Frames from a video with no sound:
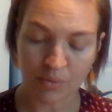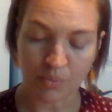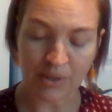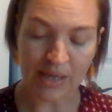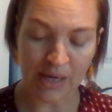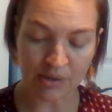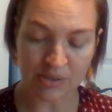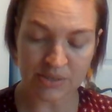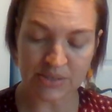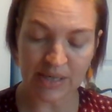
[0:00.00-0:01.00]
were
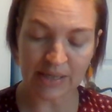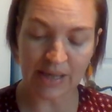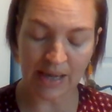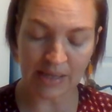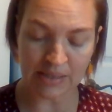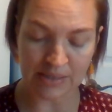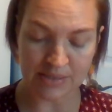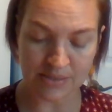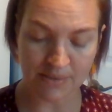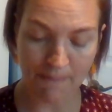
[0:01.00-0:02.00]
Karen's and
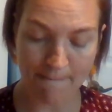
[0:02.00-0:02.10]
Annie's?